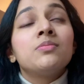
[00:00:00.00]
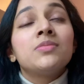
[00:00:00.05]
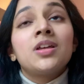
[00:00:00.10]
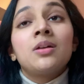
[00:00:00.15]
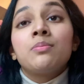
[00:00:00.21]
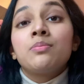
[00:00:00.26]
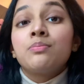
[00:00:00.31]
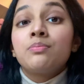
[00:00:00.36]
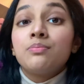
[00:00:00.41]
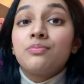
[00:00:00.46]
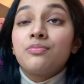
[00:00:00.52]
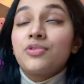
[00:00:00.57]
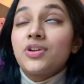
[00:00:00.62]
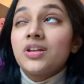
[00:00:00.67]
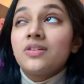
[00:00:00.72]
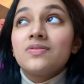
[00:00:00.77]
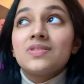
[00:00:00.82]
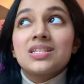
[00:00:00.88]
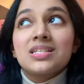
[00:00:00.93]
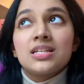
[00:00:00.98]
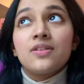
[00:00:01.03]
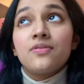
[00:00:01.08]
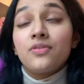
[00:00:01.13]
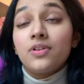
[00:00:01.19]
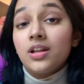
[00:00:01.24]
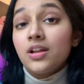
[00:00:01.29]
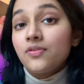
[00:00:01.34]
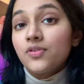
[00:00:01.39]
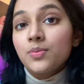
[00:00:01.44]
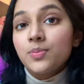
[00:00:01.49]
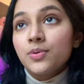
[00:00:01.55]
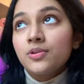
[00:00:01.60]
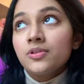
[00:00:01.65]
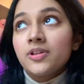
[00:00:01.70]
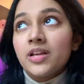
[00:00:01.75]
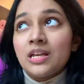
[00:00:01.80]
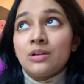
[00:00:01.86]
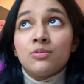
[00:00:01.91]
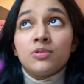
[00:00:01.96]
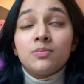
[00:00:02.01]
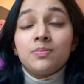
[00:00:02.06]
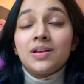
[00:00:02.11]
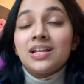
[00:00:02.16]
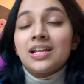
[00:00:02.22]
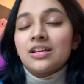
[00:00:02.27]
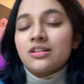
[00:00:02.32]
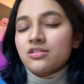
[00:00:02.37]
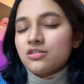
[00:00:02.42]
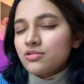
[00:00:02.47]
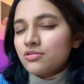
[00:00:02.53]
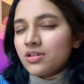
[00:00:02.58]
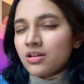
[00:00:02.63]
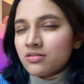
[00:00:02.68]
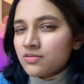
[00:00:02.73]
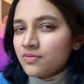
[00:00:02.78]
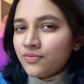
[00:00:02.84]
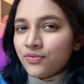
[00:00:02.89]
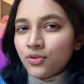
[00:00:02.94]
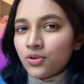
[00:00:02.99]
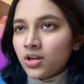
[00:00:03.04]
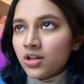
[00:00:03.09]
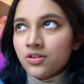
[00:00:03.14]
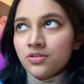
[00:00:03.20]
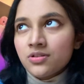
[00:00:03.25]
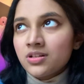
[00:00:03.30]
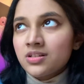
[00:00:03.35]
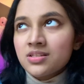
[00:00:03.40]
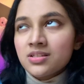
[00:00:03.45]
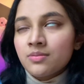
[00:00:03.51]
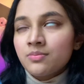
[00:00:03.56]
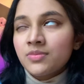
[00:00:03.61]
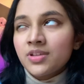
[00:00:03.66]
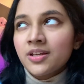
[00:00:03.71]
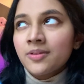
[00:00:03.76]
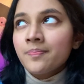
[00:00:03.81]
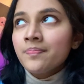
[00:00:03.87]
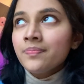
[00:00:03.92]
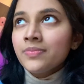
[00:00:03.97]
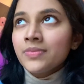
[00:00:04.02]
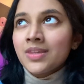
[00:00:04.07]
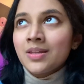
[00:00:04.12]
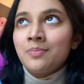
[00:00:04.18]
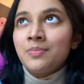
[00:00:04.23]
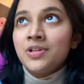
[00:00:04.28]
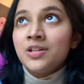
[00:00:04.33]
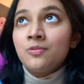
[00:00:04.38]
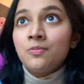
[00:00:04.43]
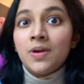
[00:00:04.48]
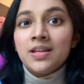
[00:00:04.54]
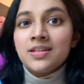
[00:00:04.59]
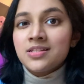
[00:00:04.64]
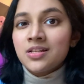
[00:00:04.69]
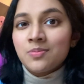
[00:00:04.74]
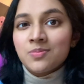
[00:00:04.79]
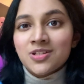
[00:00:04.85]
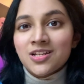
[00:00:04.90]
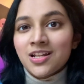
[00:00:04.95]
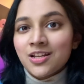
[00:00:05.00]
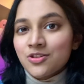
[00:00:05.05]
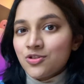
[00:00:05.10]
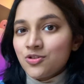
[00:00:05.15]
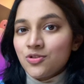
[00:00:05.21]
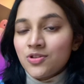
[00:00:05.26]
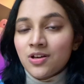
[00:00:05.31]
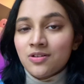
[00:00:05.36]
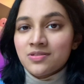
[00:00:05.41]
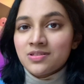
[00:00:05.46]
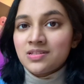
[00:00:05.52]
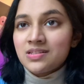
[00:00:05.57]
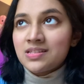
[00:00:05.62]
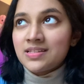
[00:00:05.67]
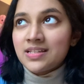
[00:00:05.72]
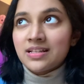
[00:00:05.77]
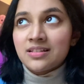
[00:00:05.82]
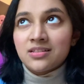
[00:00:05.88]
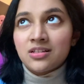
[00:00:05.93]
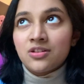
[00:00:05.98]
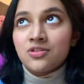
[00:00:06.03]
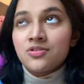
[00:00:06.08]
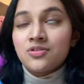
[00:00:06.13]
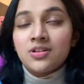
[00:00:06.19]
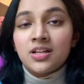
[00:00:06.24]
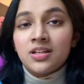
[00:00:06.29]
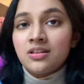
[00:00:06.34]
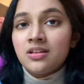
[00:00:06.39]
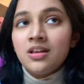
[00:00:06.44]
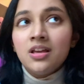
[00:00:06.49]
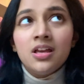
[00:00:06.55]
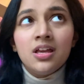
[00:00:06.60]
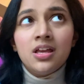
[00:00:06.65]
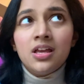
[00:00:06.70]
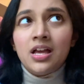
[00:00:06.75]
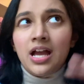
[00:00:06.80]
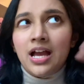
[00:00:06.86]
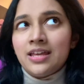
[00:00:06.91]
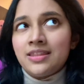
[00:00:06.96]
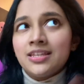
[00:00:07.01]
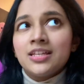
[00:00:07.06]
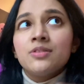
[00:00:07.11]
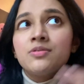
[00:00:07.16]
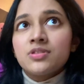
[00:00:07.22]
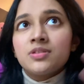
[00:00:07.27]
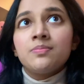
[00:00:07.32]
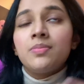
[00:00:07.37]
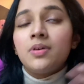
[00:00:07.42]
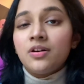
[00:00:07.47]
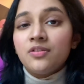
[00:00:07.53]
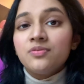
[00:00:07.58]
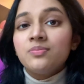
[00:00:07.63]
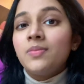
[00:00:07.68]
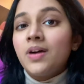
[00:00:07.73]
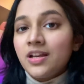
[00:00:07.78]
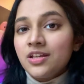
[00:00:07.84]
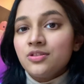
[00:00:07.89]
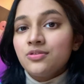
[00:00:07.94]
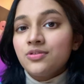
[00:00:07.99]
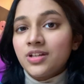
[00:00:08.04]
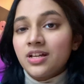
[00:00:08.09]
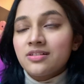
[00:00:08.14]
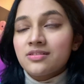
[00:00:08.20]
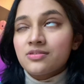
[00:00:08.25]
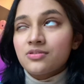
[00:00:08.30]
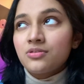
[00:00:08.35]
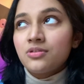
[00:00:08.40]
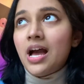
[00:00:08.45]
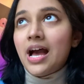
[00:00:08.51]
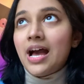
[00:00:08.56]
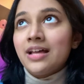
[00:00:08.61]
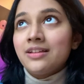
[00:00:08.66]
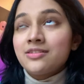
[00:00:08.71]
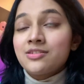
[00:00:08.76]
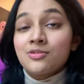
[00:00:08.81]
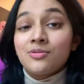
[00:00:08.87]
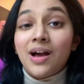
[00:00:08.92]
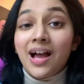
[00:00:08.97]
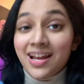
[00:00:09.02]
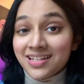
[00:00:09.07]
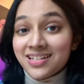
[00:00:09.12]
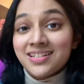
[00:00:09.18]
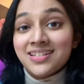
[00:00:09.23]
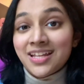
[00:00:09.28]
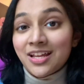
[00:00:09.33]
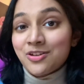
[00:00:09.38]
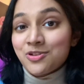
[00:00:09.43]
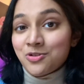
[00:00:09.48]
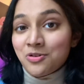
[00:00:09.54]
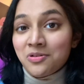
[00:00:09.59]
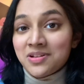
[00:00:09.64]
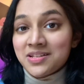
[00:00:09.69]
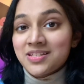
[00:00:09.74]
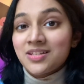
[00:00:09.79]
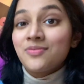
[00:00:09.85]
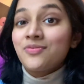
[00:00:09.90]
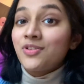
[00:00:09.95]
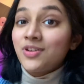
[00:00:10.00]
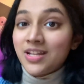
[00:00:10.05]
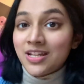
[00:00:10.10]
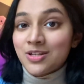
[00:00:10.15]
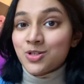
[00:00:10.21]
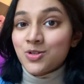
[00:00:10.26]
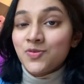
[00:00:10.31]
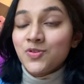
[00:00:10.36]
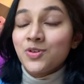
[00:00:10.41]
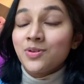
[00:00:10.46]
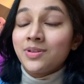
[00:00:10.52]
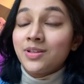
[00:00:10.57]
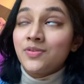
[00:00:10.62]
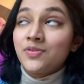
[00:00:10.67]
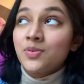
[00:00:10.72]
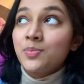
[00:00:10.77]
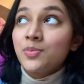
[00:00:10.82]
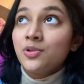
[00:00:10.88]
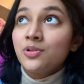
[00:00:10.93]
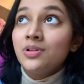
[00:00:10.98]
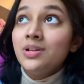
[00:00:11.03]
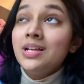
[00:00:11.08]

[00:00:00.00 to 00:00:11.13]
that previously for Liverpool it would be like 2400 and something, but it went up to like 2600 and I think it was above my UCAT score, and so I didn't get shortlisted for an interview at Liverpool.